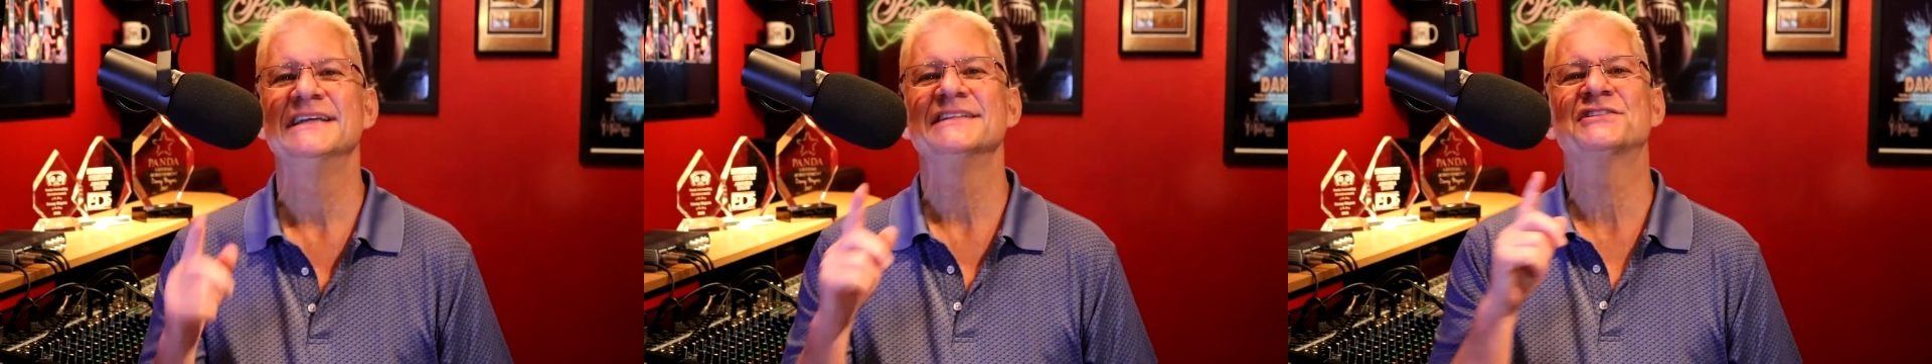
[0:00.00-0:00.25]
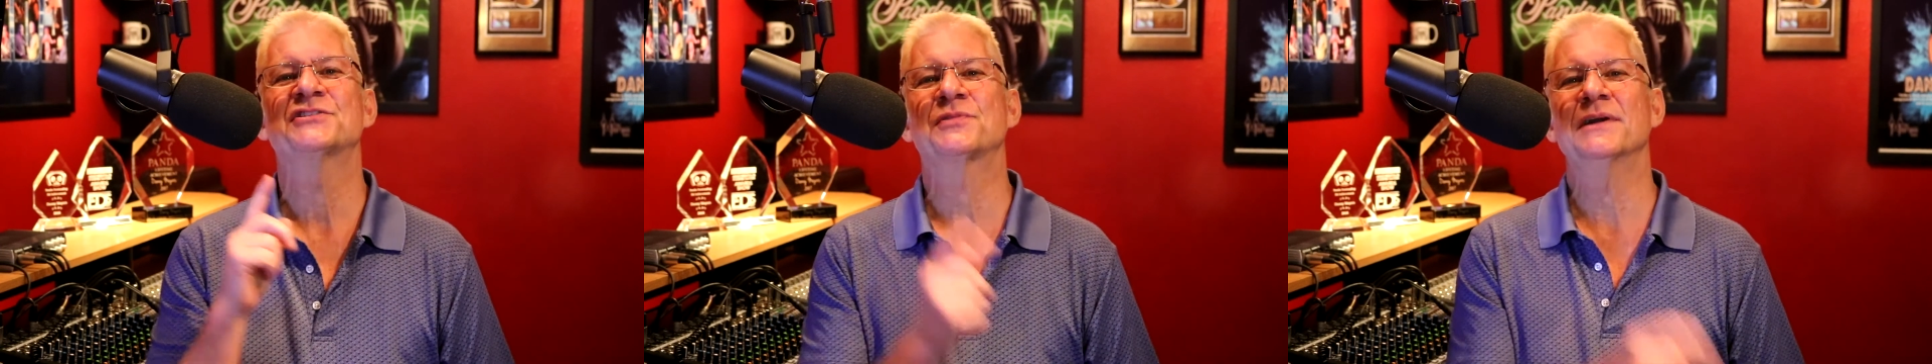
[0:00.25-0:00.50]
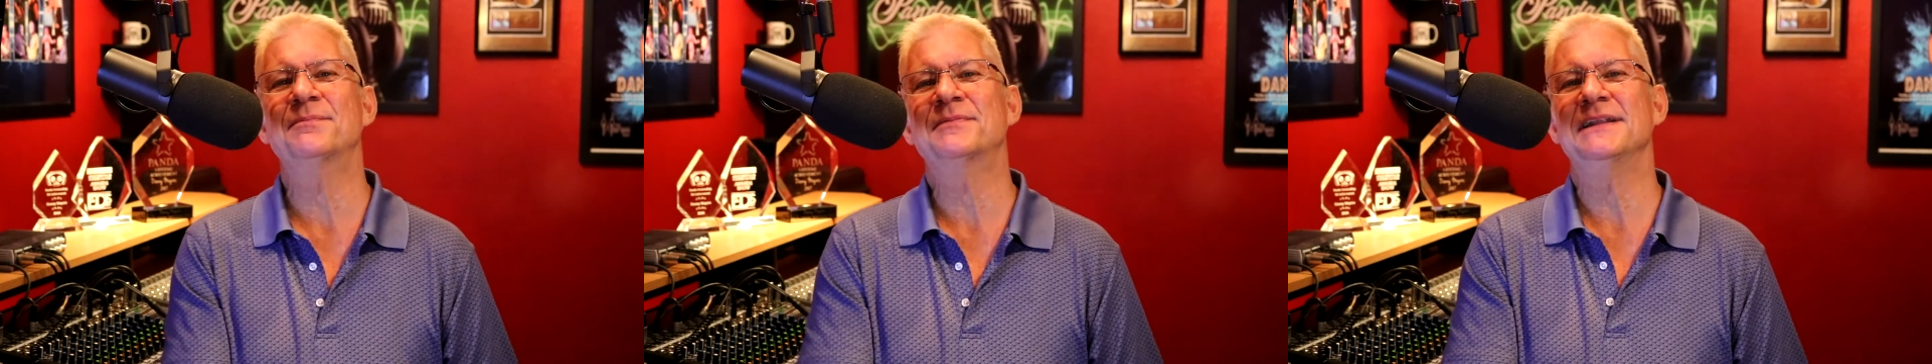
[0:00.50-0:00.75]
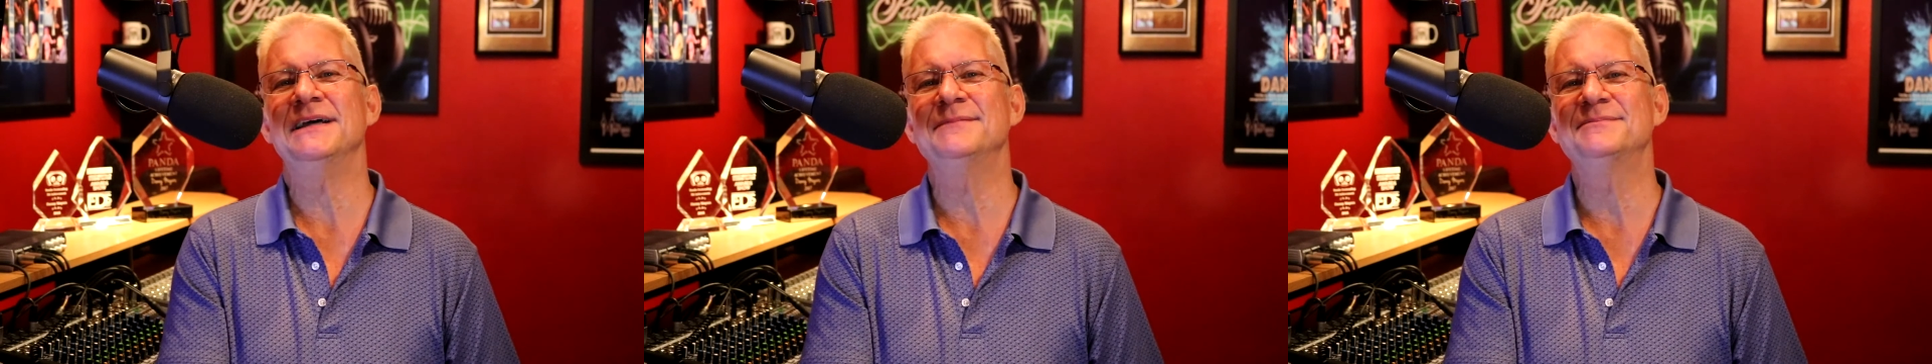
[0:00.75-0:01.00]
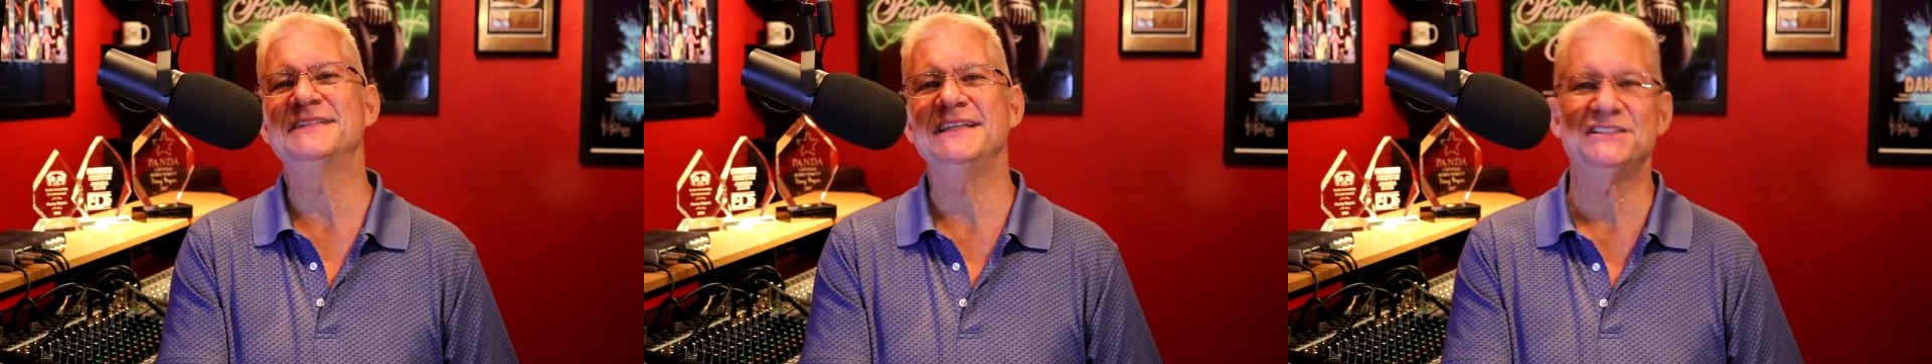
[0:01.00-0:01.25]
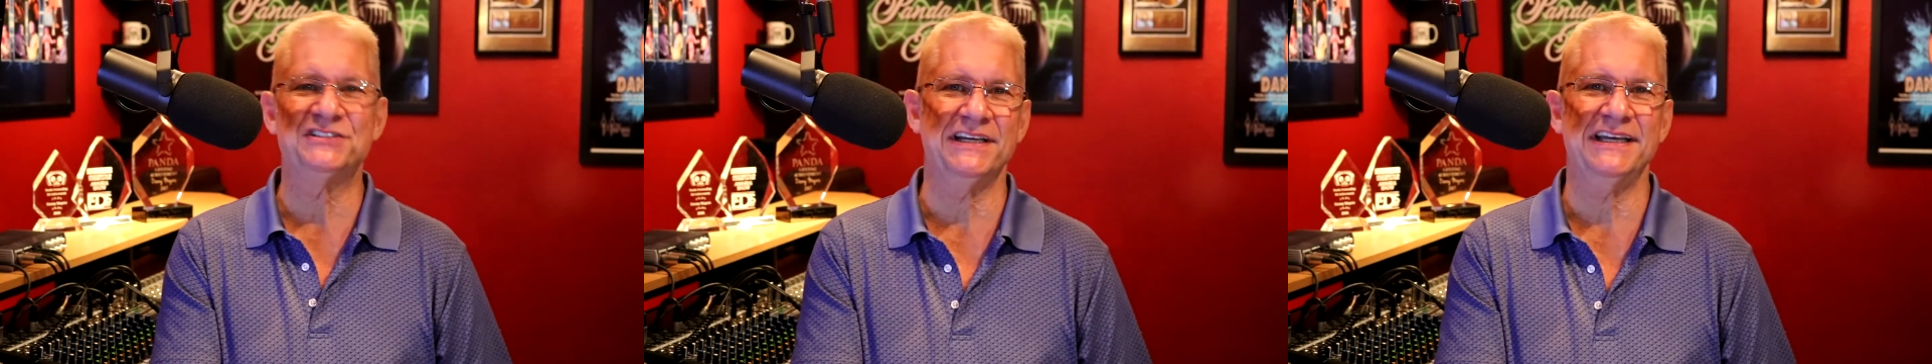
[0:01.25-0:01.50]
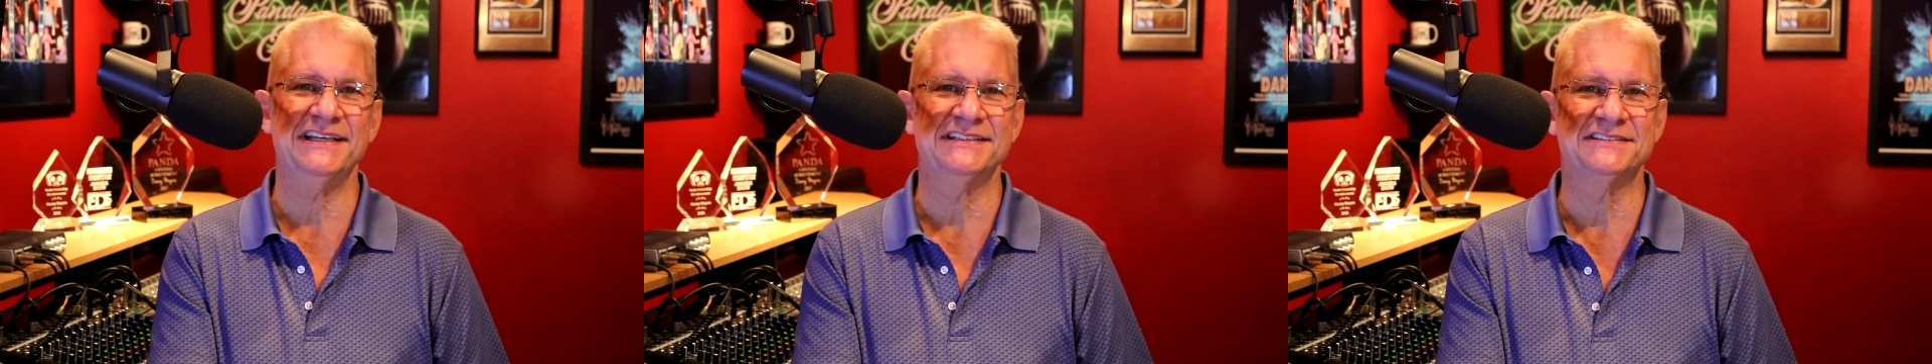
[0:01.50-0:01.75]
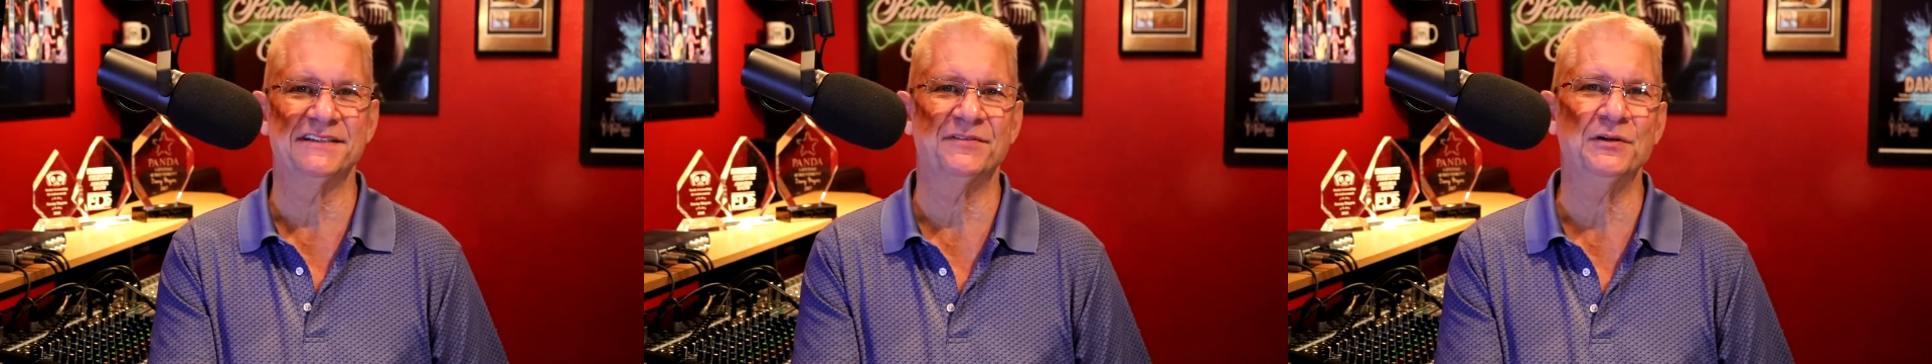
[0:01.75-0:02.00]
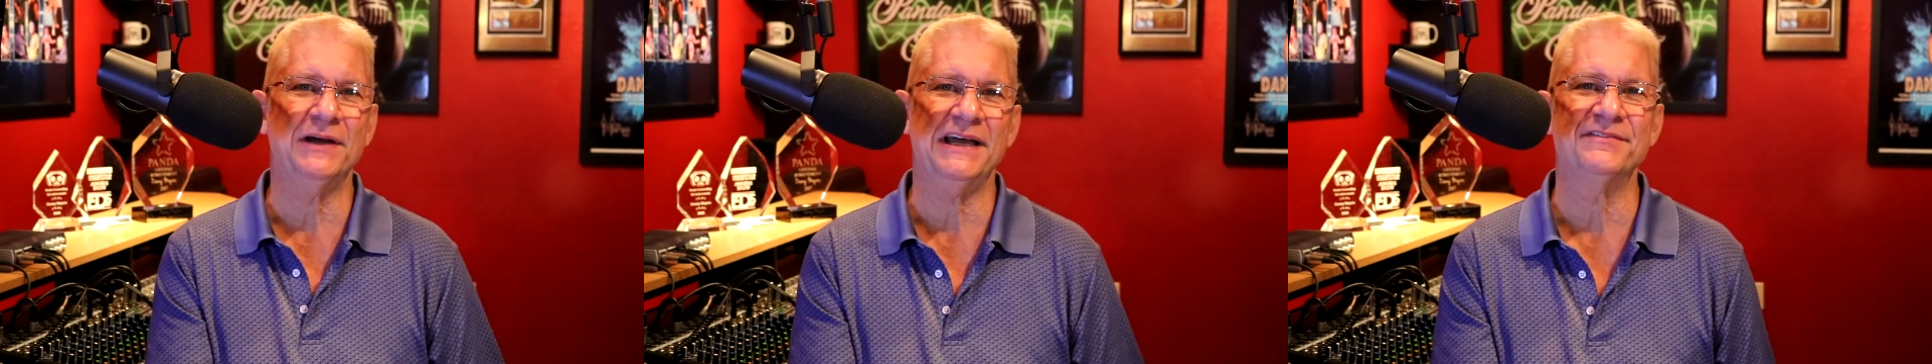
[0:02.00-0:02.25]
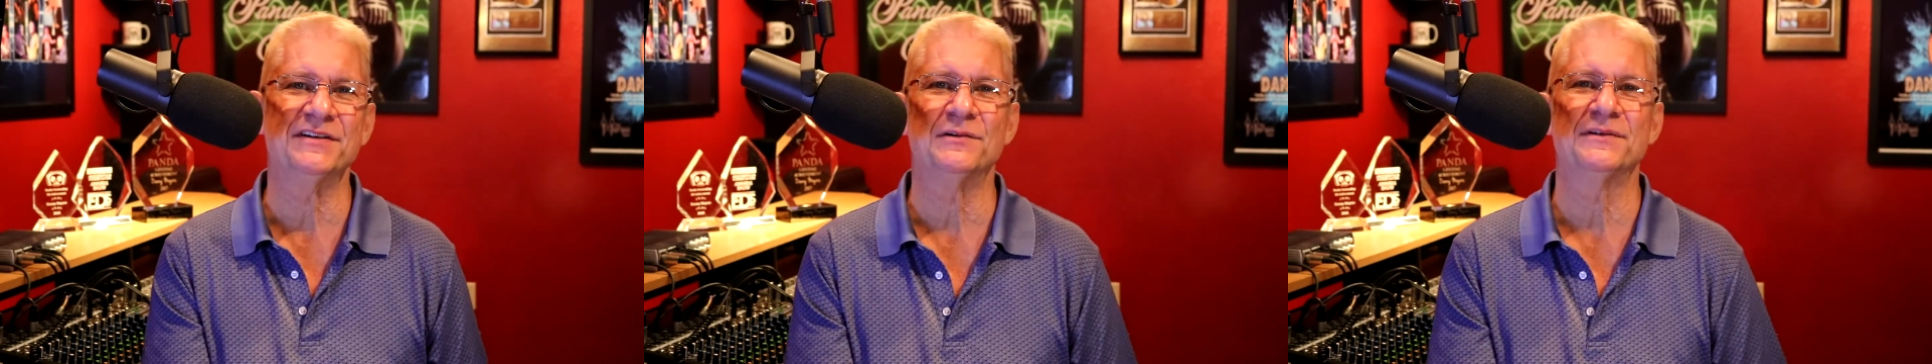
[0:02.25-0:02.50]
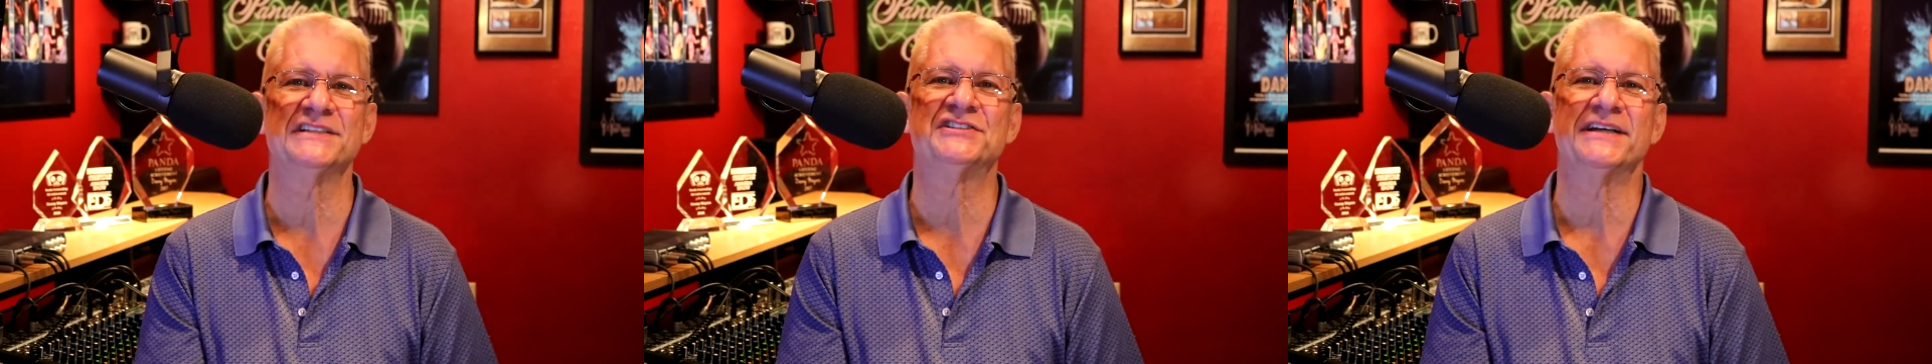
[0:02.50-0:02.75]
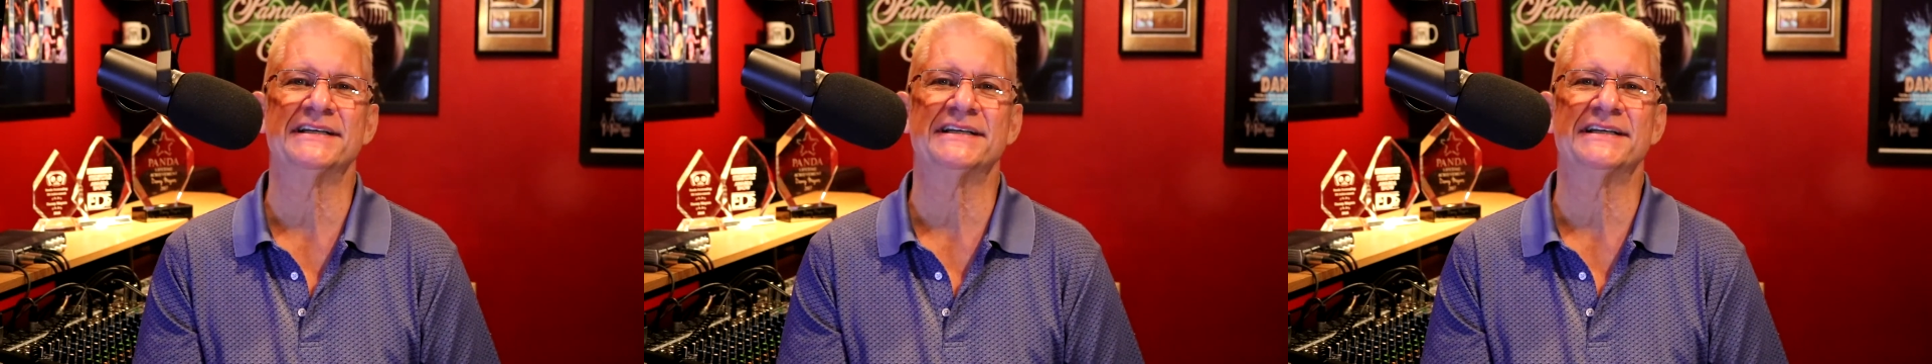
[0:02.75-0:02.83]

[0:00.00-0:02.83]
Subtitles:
Strip Club DJs, if you haven't already checked